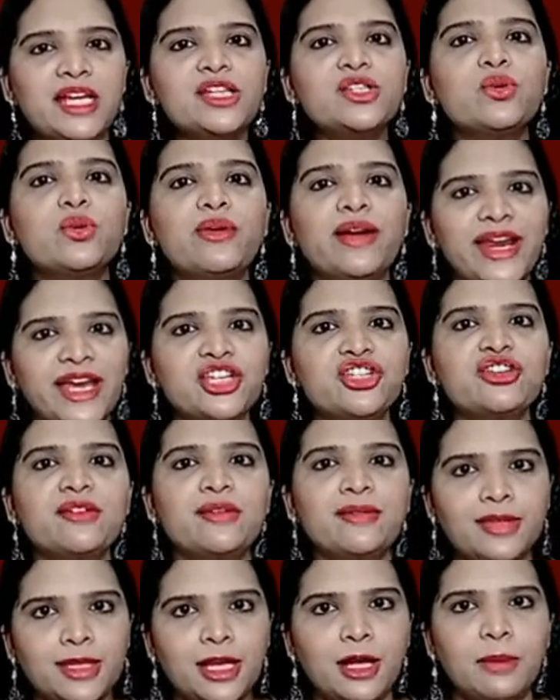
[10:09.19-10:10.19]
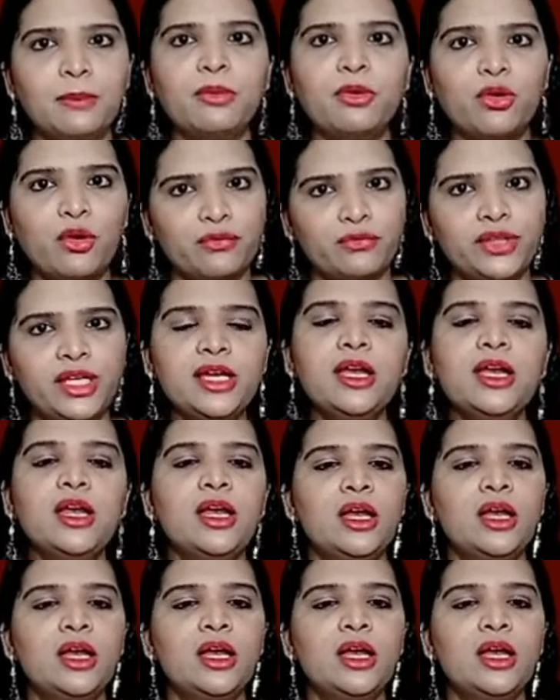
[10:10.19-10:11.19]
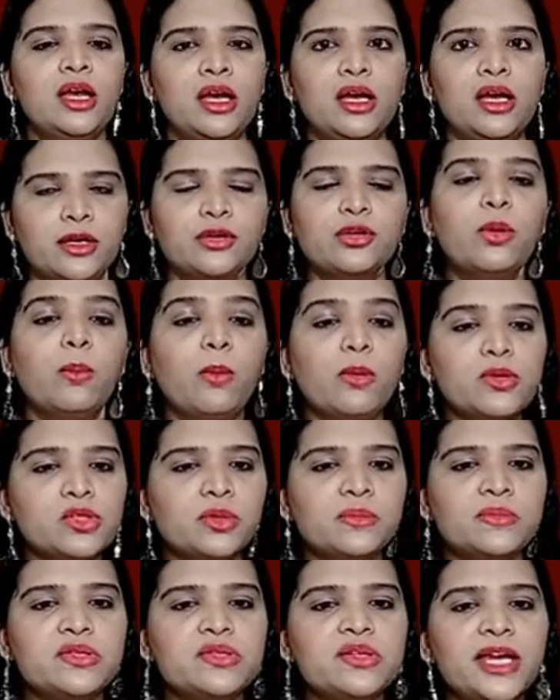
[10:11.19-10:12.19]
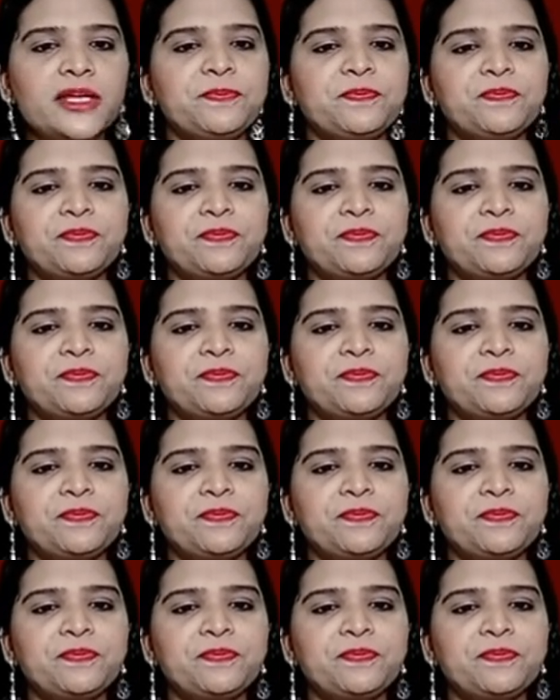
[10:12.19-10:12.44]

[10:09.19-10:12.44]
So, reduction in the number of the chromosomes, right?